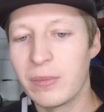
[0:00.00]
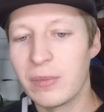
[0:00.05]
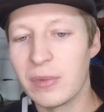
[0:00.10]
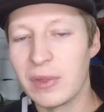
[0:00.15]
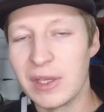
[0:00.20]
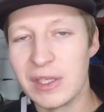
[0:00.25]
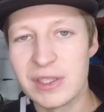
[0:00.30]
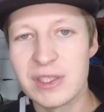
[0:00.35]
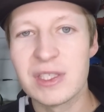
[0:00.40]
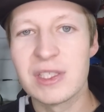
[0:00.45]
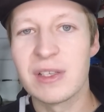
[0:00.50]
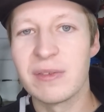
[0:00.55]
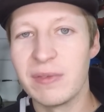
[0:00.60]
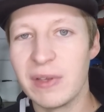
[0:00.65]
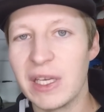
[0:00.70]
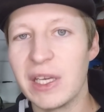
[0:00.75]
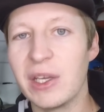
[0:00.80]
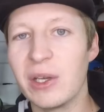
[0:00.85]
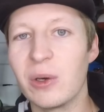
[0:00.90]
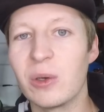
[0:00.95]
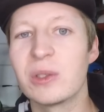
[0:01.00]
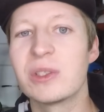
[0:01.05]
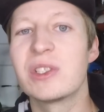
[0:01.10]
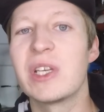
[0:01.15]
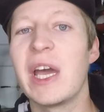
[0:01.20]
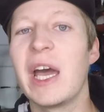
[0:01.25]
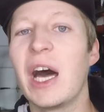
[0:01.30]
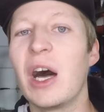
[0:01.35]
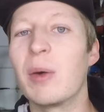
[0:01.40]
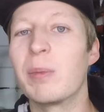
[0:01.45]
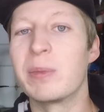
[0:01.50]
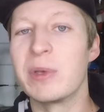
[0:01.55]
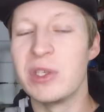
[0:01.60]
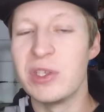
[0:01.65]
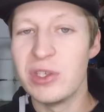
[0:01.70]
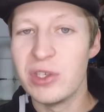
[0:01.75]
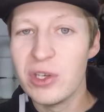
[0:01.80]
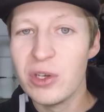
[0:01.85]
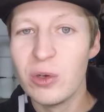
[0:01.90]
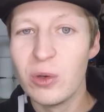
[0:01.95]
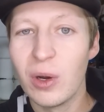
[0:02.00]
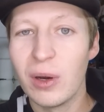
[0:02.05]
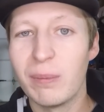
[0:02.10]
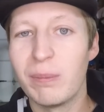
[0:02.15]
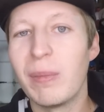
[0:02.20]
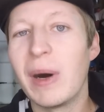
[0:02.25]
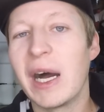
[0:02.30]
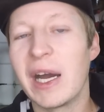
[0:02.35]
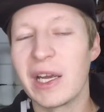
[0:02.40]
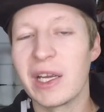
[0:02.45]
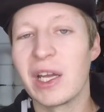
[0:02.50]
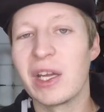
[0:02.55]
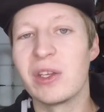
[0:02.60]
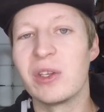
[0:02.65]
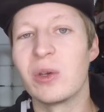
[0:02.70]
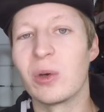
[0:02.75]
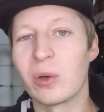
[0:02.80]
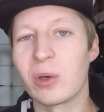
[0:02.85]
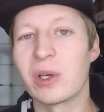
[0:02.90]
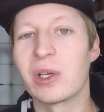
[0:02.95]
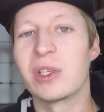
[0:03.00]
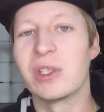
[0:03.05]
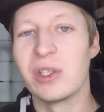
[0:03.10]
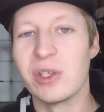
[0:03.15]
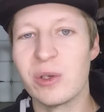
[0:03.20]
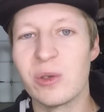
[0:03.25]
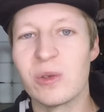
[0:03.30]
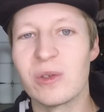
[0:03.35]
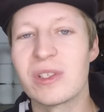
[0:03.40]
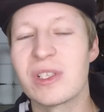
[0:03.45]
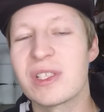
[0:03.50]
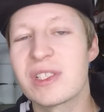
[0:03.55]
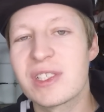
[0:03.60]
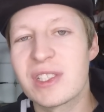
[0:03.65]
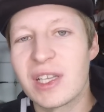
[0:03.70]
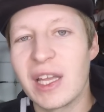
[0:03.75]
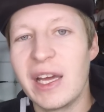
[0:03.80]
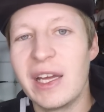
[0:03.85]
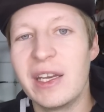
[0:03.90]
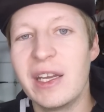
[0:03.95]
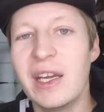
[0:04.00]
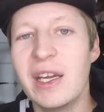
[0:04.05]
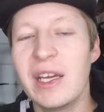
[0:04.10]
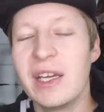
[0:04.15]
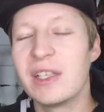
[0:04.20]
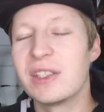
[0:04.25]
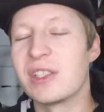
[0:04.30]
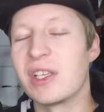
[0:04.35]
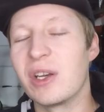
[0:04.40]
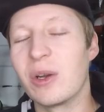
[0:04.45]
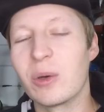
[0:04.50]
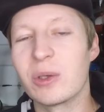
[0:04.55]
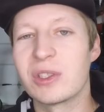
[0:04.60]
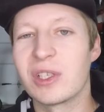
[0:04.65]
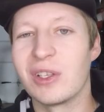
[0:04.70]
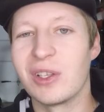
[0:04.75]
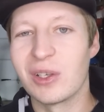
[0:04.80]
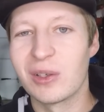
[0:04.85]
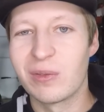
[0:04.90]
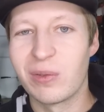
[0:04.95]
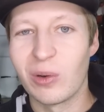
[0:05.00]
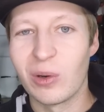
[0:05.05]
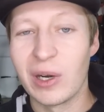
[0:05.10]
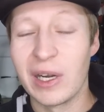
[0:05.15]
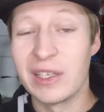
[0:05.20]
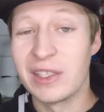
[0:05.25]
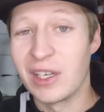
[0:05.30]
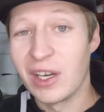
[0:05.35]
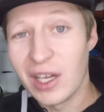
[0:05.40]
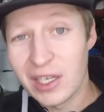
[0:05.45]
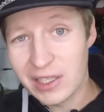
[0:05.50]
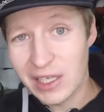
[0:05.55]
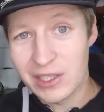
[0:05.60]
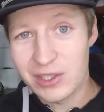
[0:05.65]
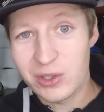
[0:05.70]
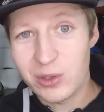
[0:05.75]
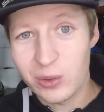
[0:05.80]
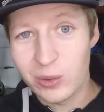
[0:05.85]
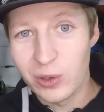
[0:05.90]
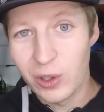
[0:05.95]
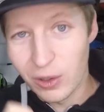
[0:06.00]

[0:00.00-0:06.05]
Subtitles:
This is a video to help you buy your used sled, to know what to look for and to not get screwed